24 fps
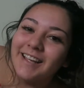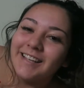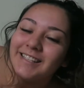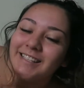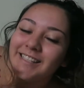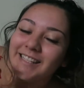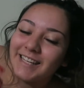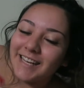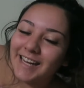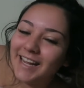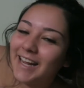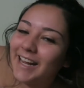
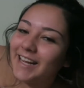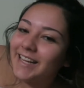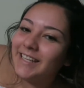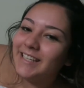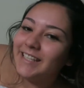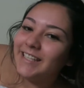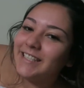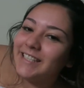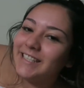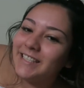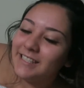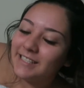Today
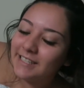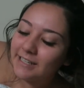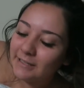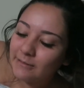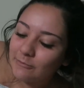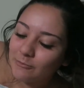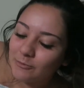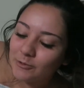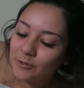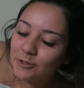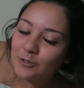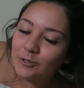is
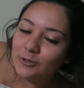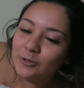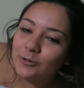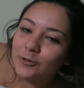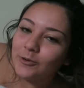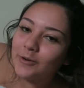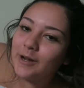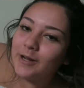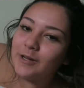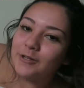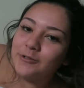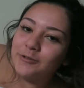Tim's
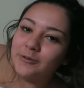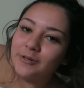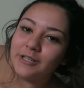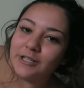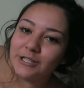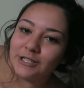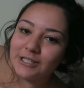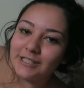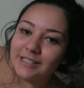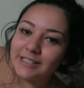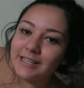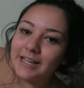
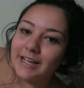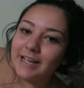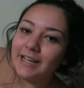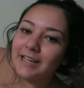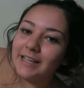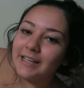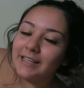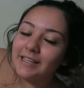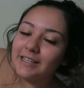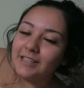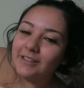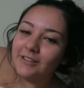graduation
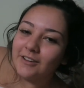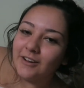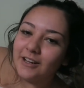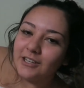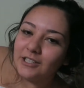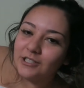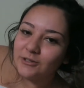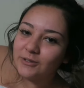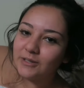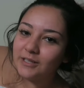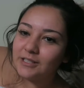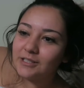day. He
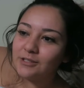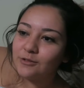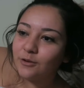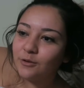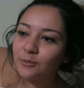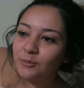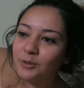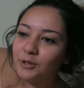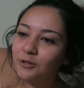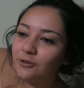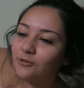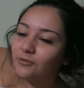graduates
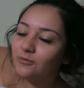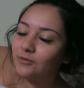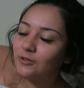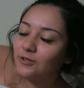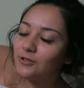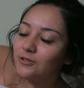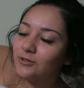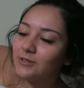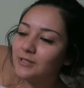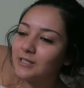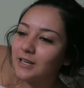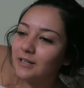from
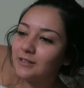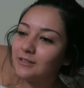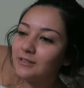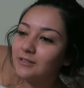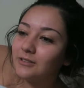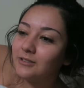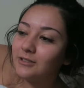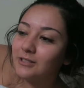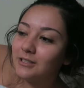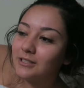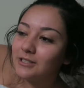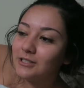Universal
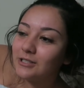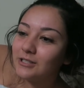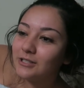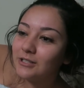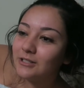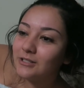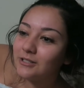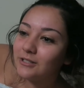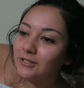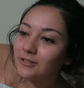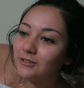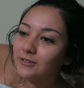Technical
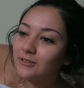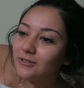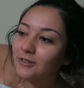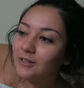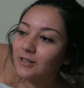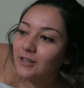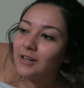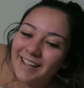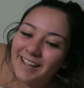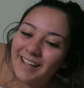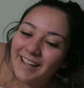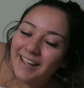Institute.
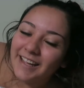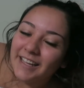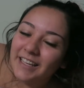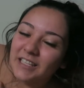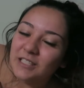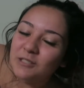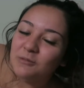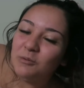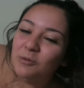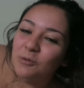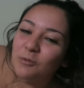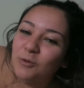
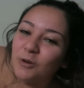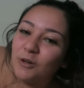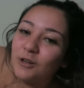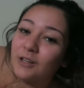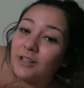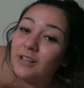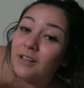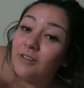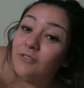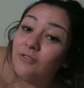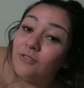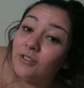He's been
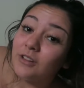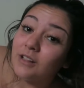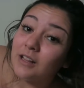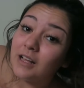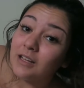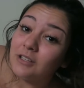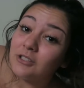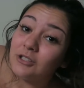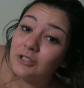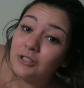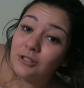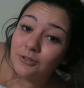working for the
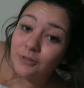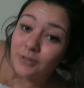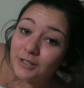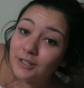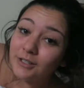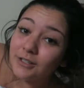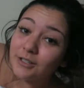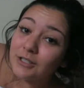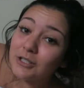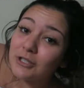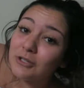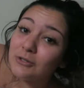last two
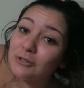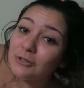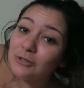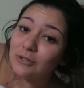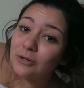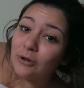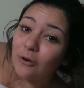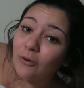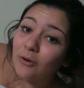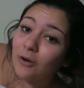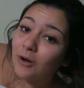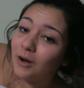years
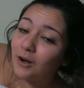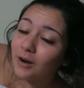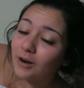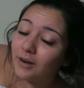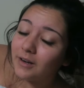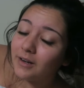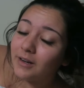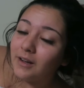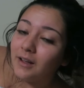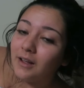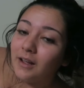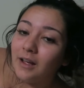so
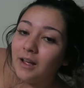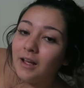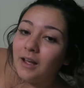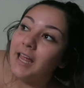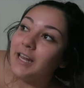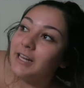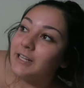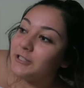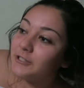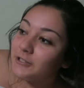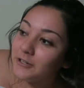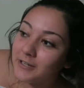hard
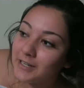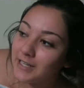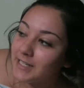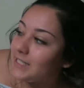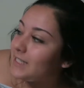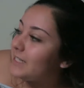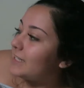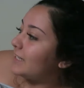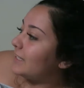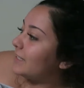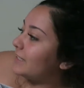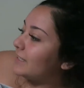and it's
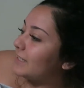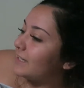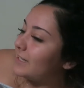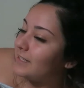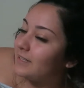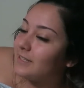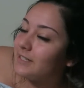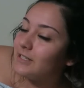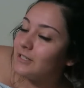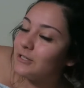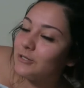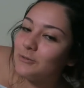crazy.
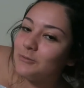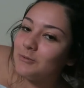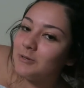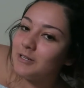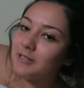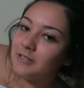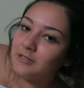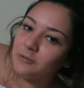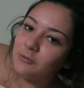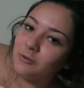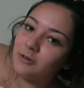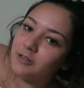Like, this is what
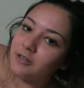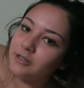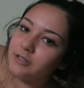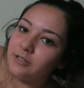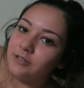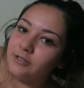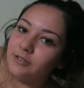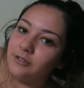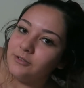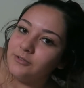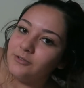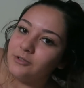he's wanted
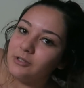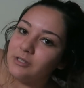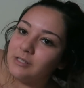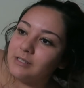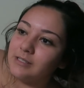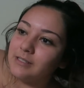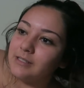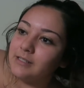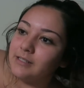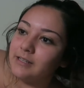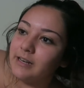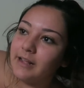to do
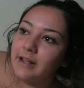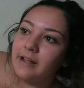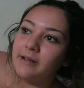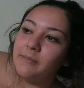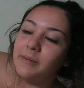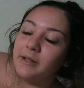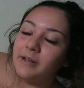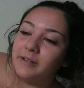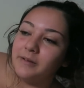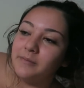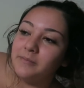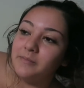since the day I
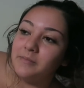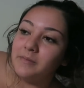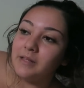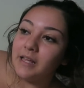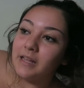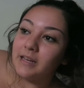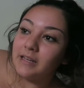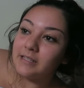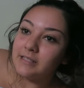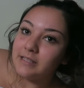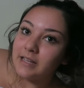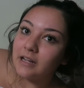met him,
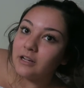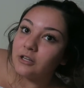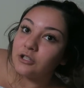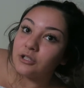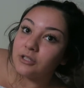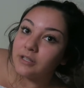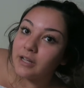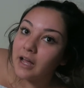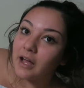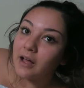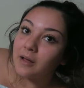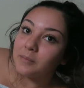and it's
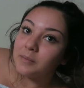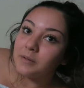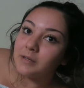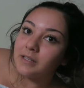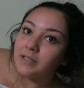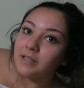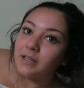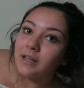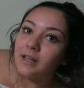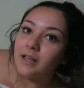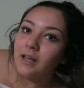actually happening.